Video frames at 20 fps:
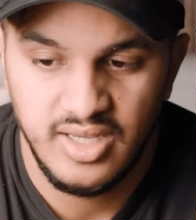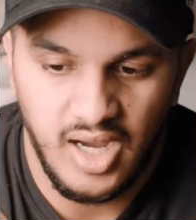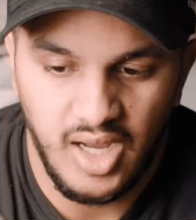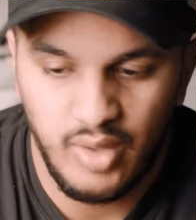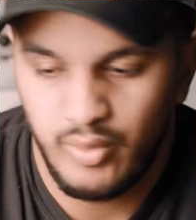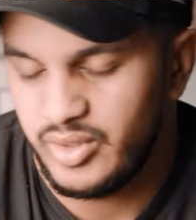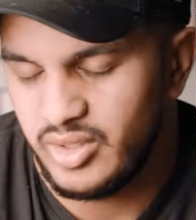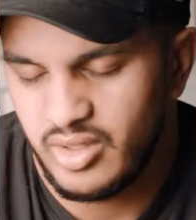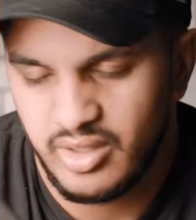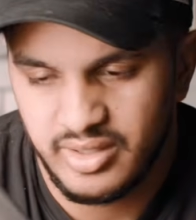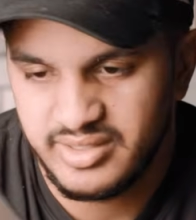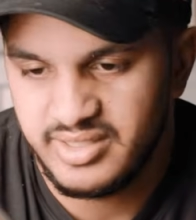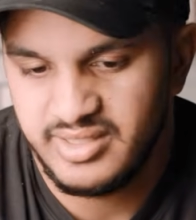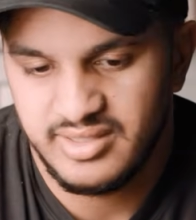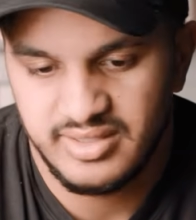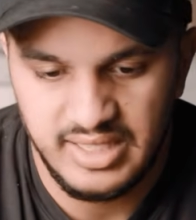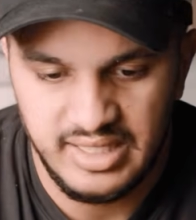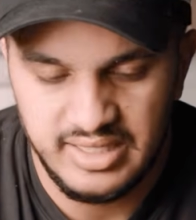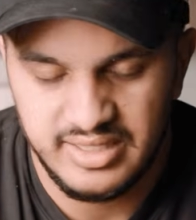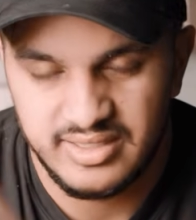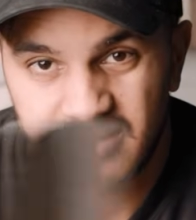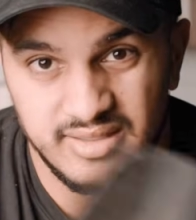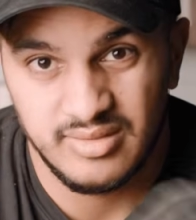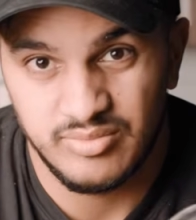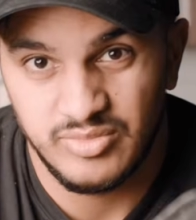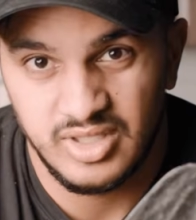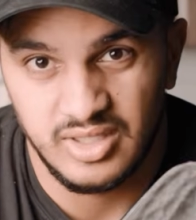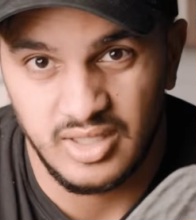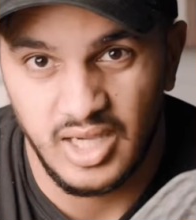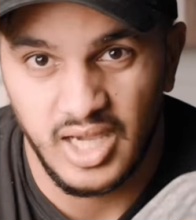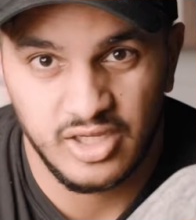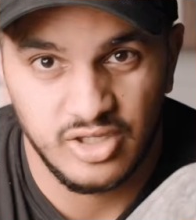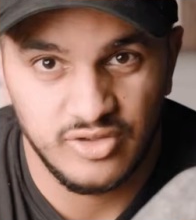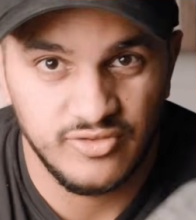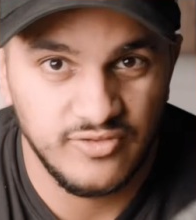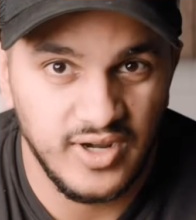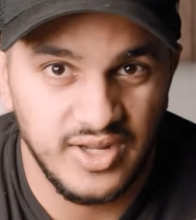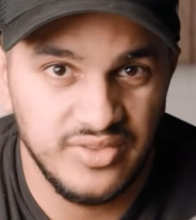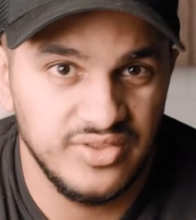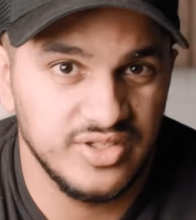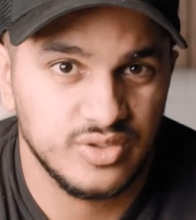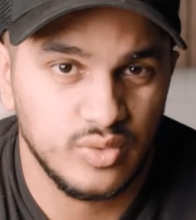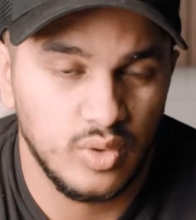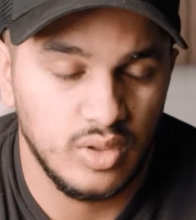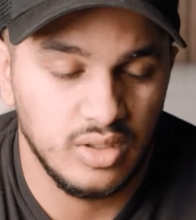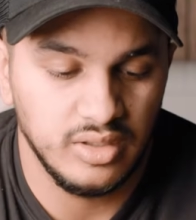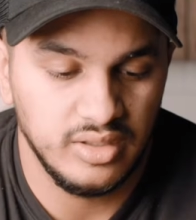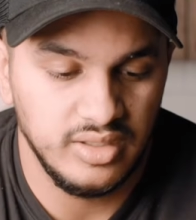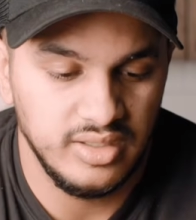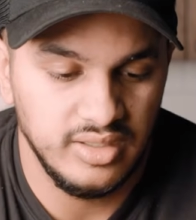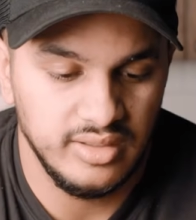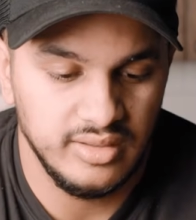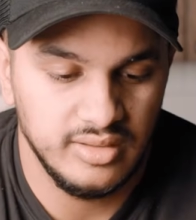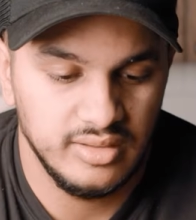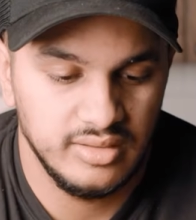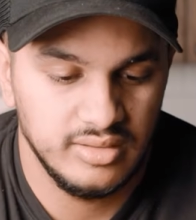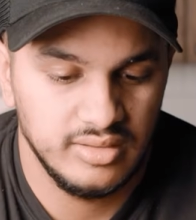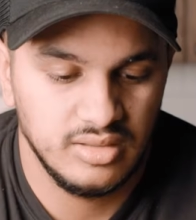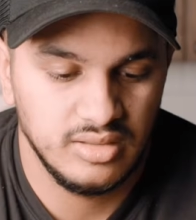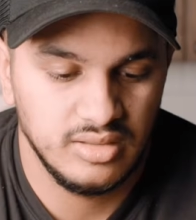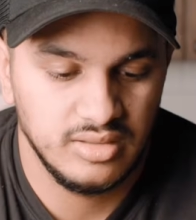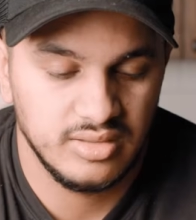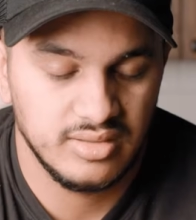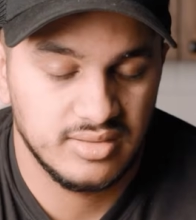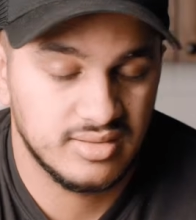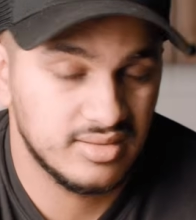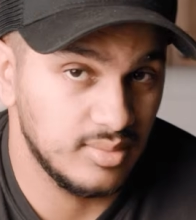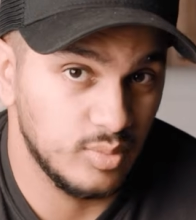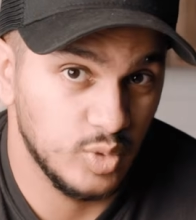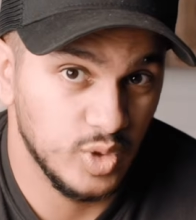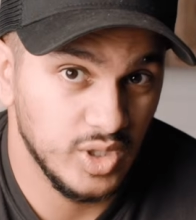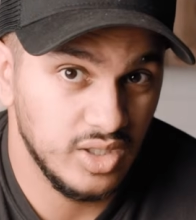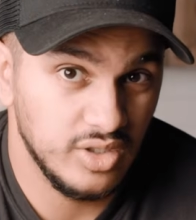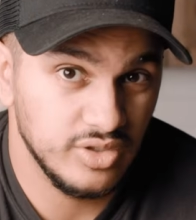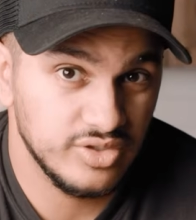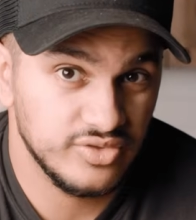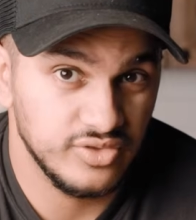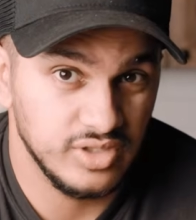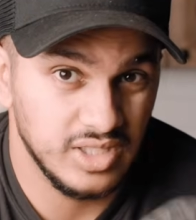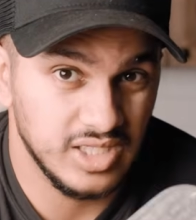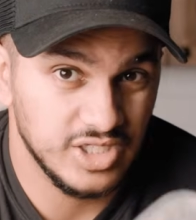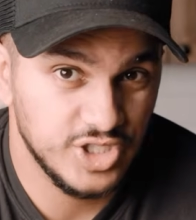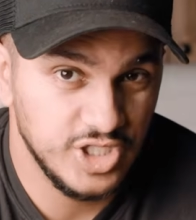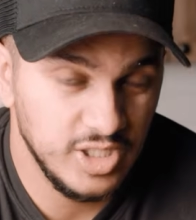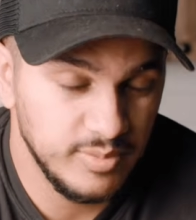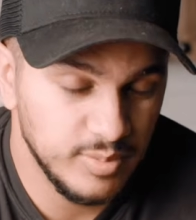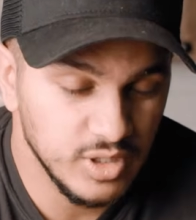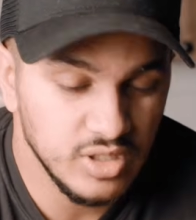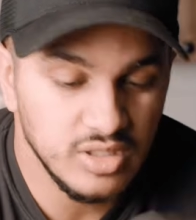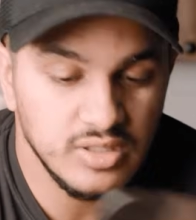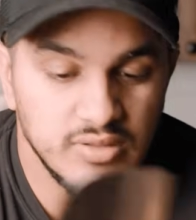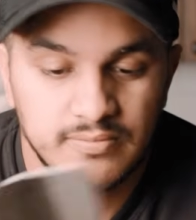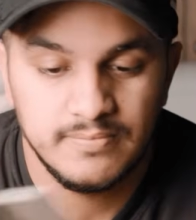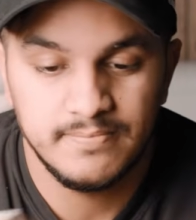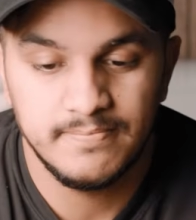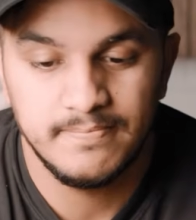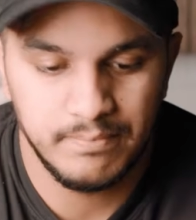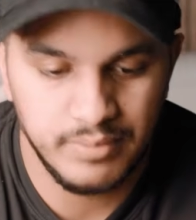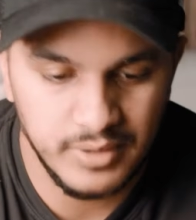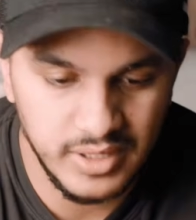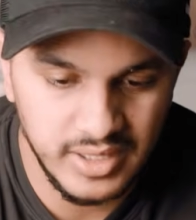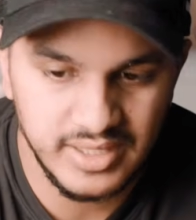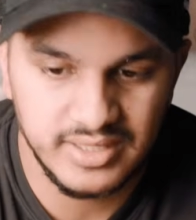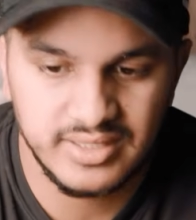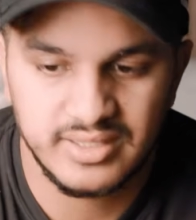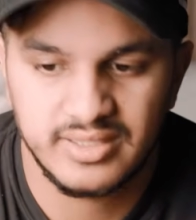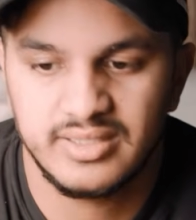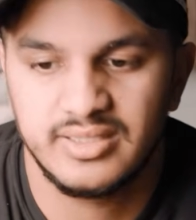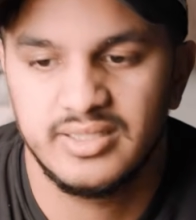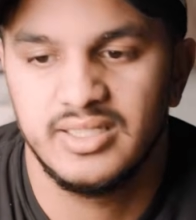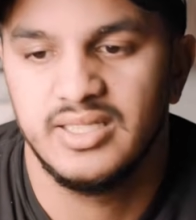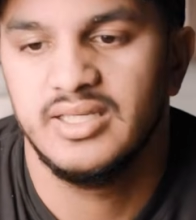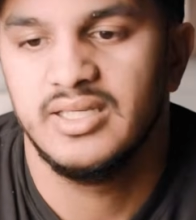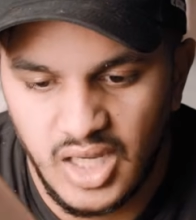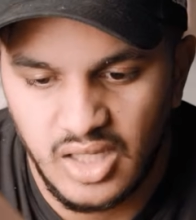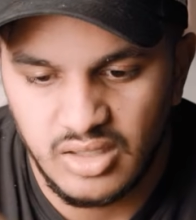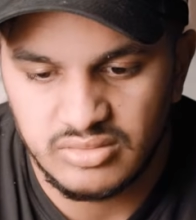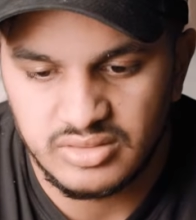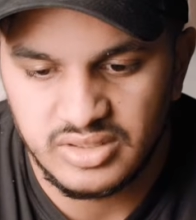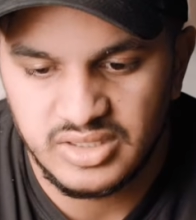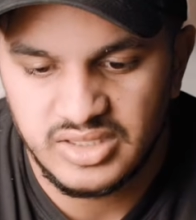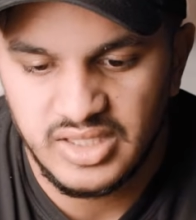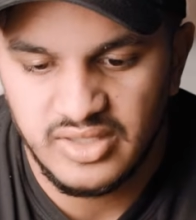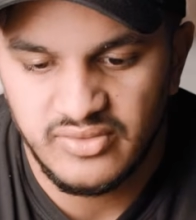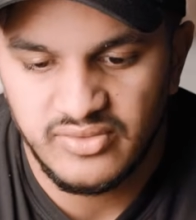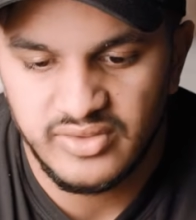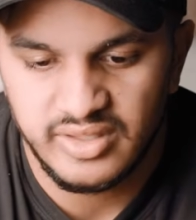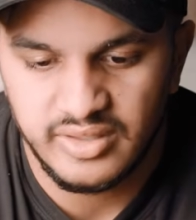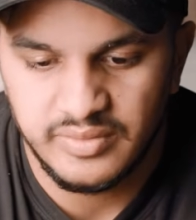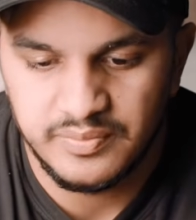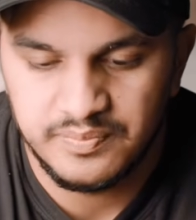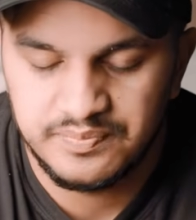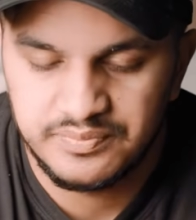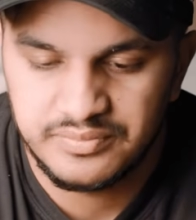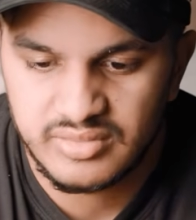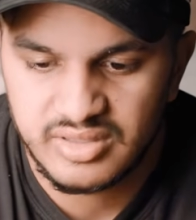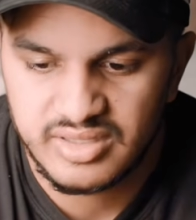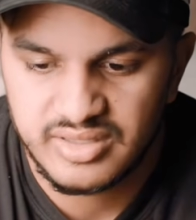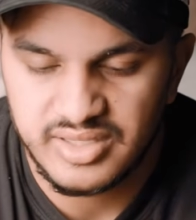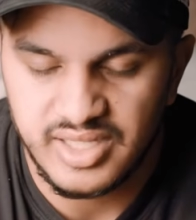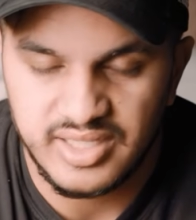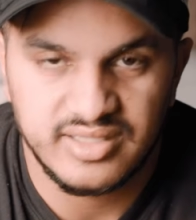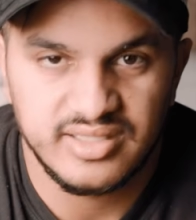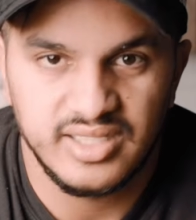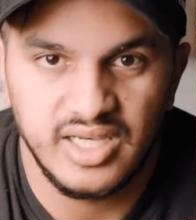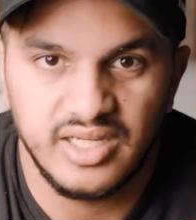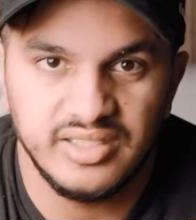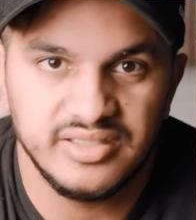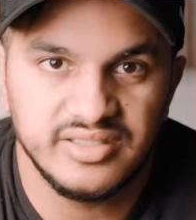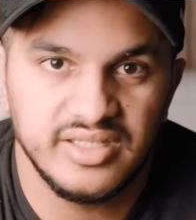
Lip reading: I would honestly say this is something I could find this quality somewhere else for a lot cheaper, but I'll give it a 6 out of